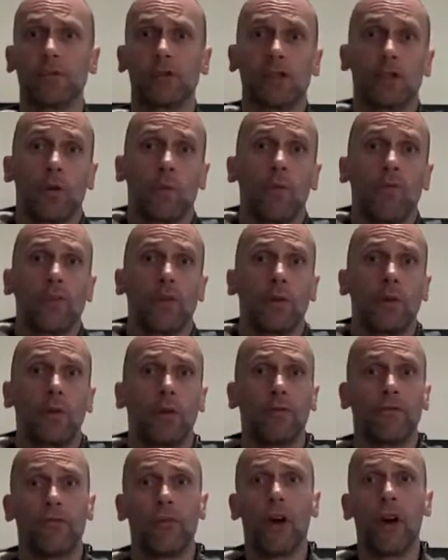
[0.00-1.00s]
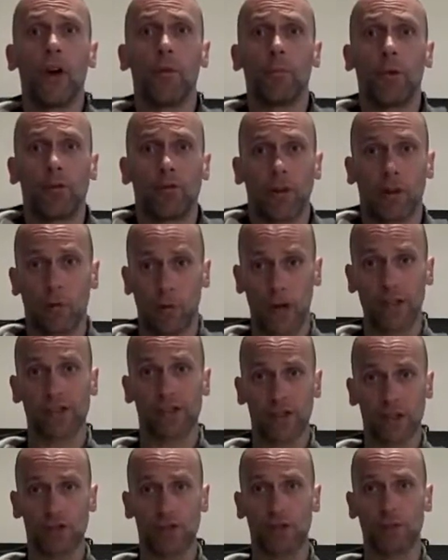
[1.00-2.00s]
Some of you have put
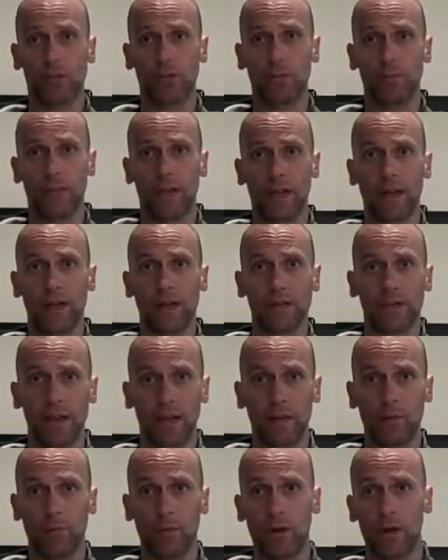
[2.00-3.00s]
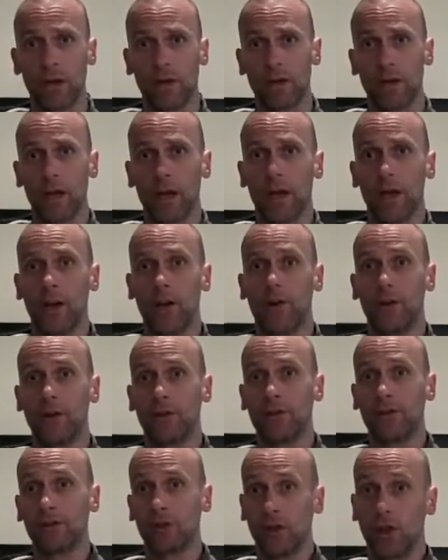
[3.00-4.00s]
requests into being a team
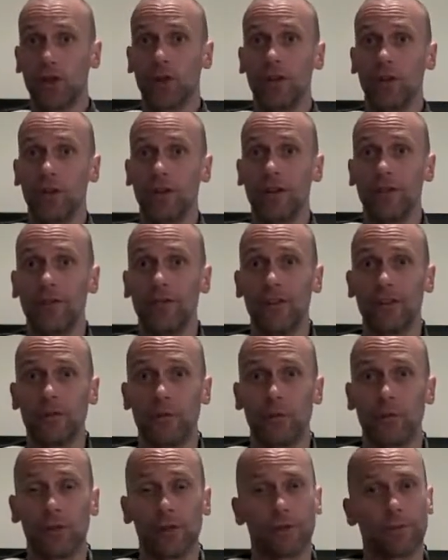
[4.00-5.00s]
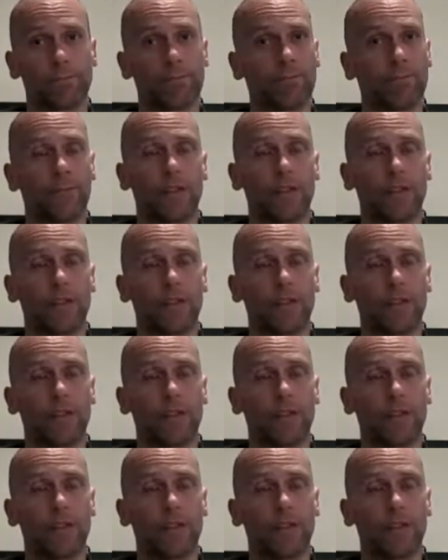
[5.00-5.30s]
with certain other individuals.